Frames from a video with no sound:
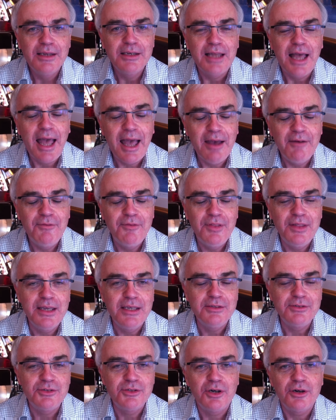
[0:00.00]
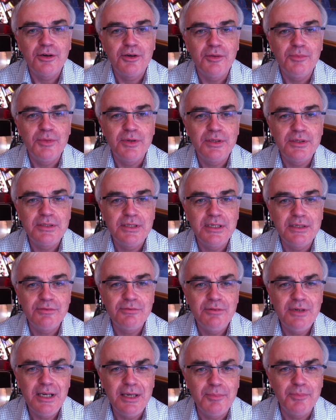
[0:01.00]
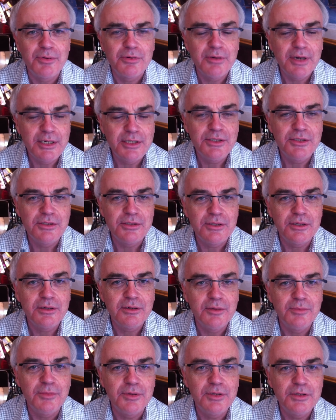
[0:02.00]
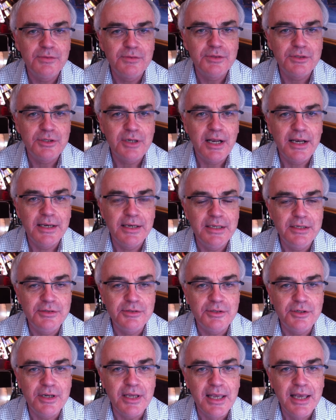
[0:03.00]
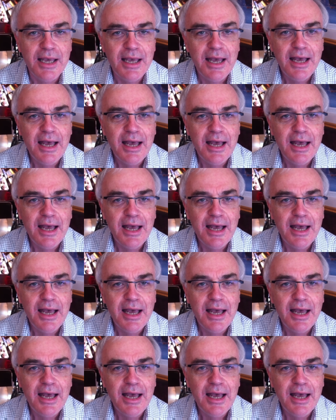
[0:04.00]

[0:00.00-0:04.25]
to have these documents, these really precious documents of Australian history,